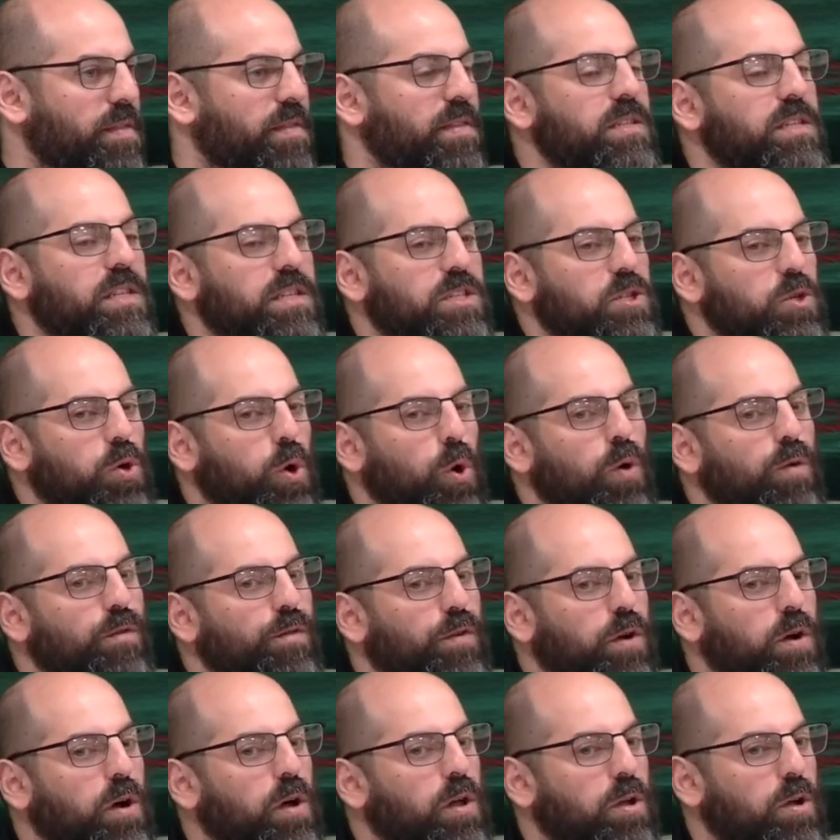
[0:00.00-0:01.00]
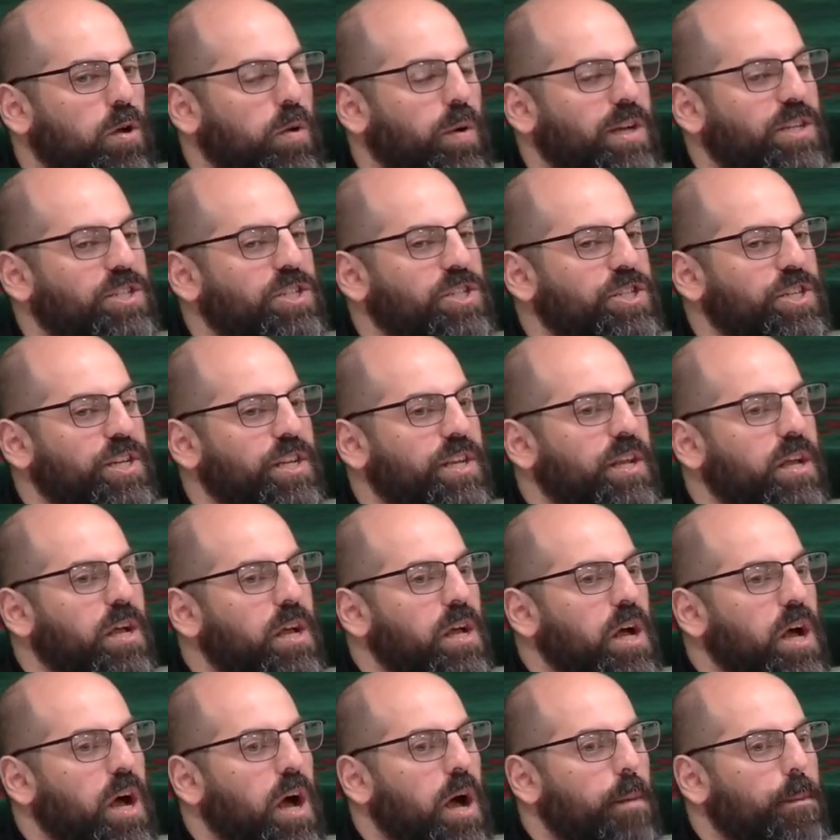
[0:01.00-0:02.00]
This is an overall question
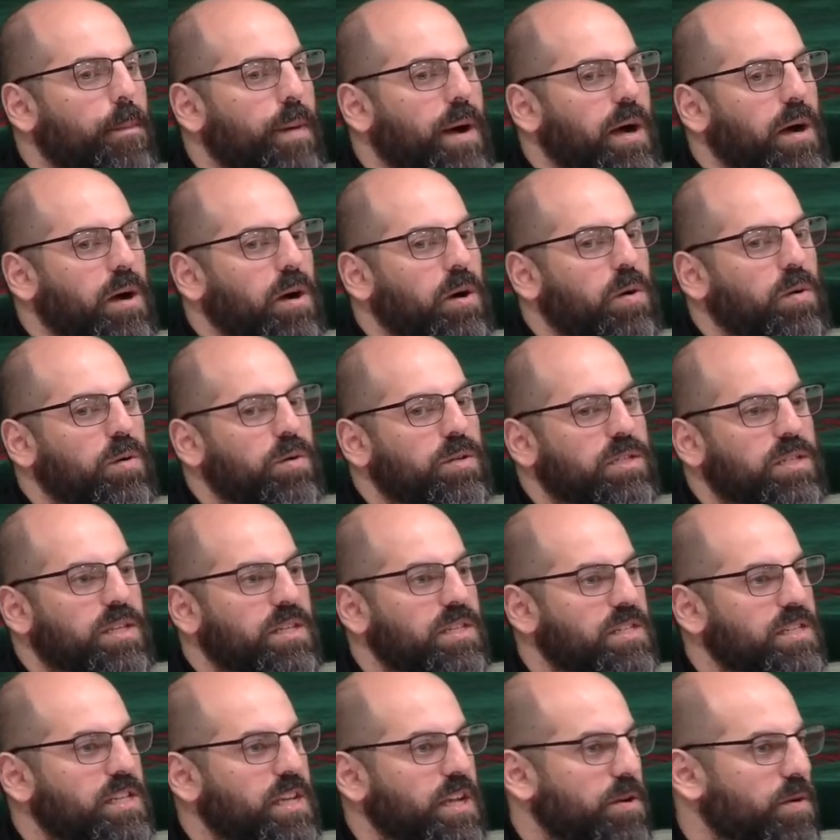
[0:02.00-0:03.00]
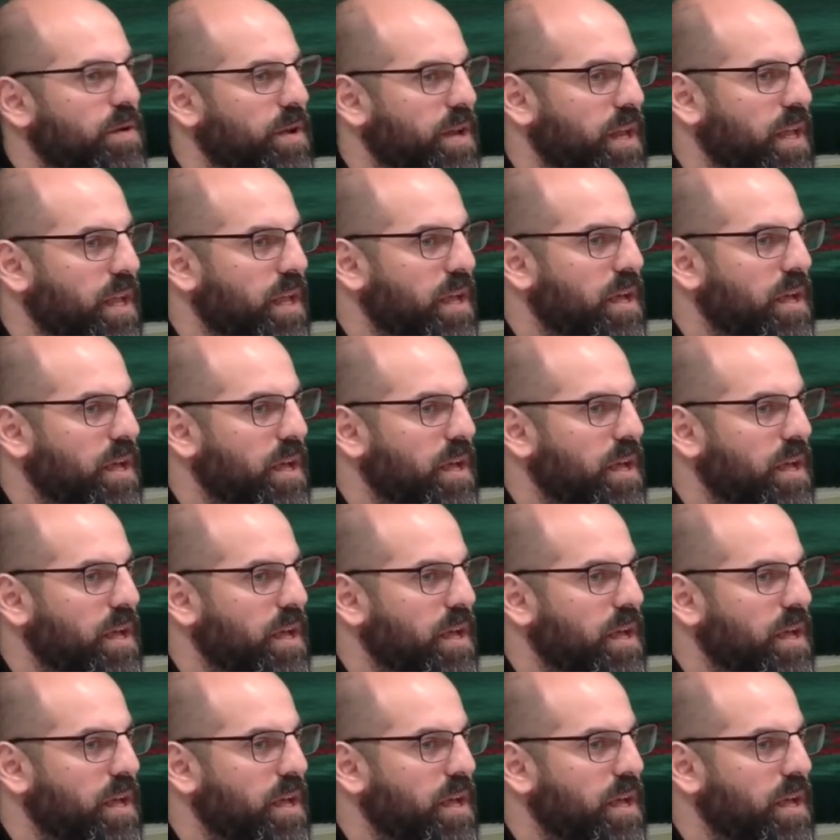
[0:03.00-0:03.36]
about sincerity